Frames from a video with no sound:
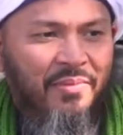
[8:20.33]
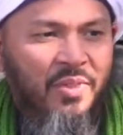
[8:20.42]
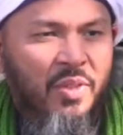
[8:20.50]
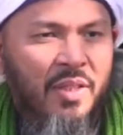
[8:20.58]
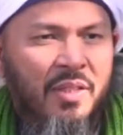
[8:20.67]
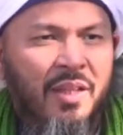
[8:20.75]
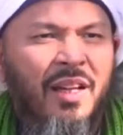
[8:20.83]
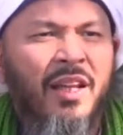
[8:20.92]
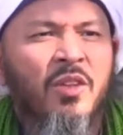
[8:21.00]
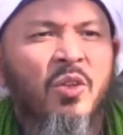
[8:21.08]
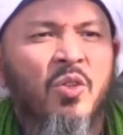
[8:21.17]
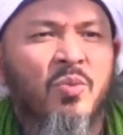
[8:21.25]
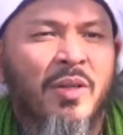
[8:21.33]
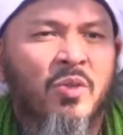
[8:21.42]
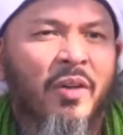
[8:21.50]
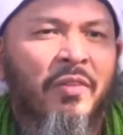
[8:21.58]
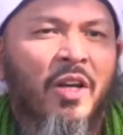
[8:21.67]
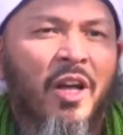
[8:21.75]
So they say, let those ones
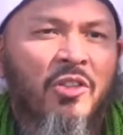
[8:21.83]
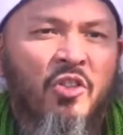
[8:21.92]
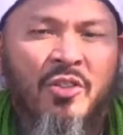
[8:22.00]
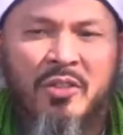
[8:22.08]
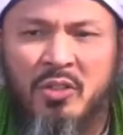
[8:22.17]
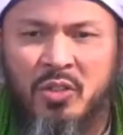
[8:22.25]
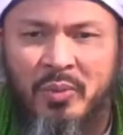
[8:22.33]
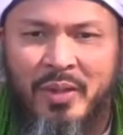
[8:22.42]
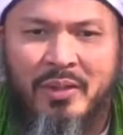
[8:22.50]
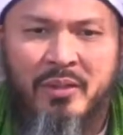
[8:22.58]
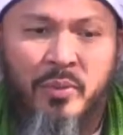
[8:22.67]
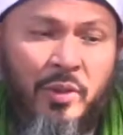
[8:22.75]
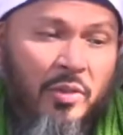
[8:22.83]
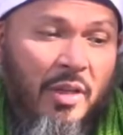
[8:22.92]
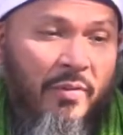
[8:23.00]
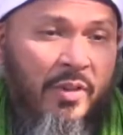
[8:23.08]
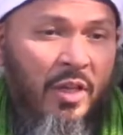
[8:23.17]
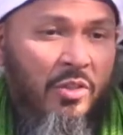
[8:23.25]
who have a conscience do it. We don't
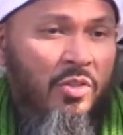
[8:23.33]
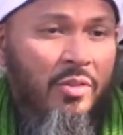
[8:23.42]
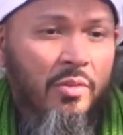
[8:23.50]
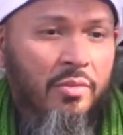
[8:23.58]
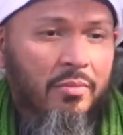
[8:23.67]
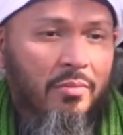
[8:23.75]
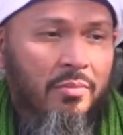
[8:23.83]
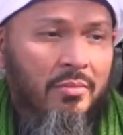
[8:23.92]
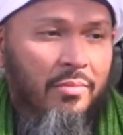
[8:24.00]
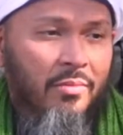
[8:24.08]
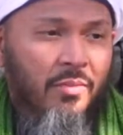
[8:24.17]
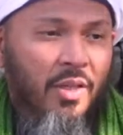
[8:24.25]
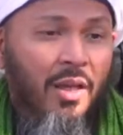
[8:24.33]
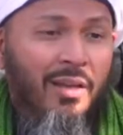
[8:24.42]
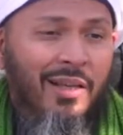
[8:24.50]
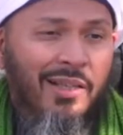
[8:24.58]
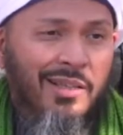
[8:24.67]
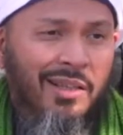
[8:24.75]
have a conscience.
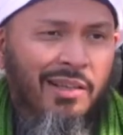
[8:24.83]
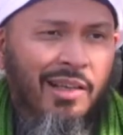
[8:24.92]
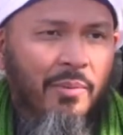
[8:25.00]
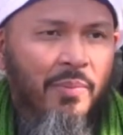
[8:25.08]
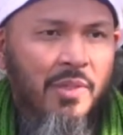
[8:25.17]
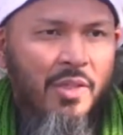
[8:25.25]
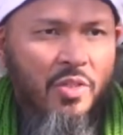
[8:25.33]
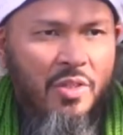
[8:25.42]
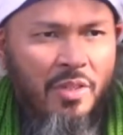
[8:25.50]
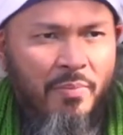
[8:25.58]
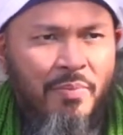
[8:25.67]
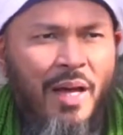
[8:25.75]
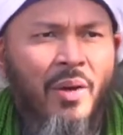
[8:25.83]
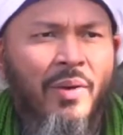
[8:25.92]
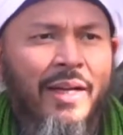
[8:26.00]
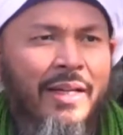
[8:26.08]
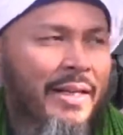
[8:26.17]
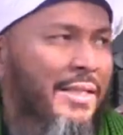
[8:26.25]
They're sitting in positions of
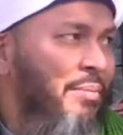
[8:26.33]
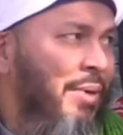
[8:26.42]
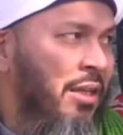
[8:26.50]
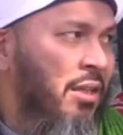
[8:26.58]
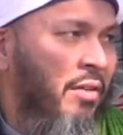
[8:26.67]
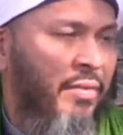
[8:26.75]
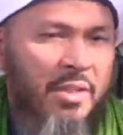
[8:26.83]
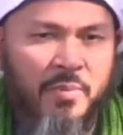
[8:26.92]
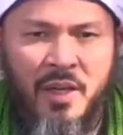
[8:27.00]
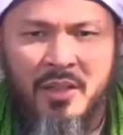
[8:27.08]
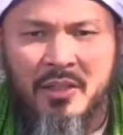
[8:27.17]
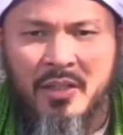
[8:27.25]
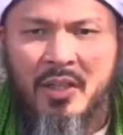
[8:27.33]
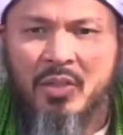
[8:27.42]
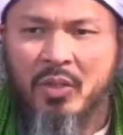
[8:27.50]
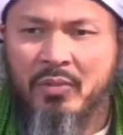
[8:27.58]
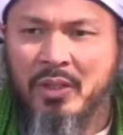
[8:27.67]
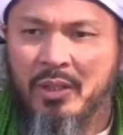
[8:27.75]
power. It doesn't matter if it's
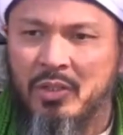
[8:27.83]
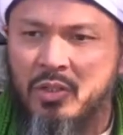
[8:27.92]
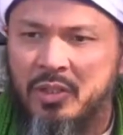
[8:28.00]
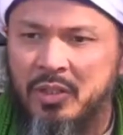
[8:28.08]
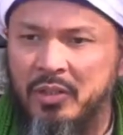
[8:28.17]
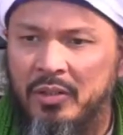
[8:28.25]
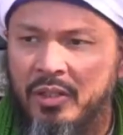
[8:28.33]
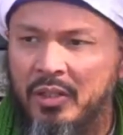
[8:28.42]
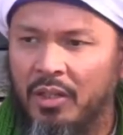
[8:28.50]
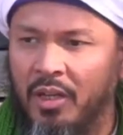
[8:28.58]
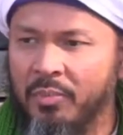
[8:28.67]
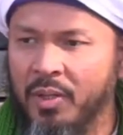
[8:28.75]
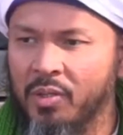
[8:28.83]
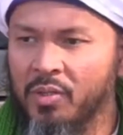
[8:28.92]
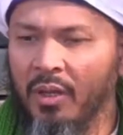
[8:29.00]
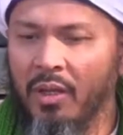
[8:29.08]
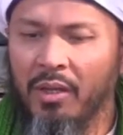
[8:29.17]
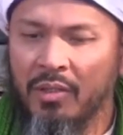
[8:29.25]
politics or religion or economics,
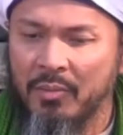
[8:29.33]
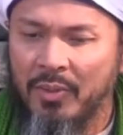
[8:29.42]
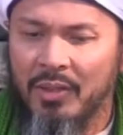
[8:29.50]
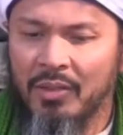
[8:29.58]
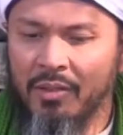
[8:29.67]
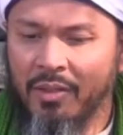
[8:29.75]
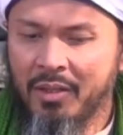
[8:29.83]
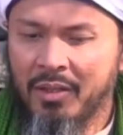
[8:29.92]
or it doesn't matter.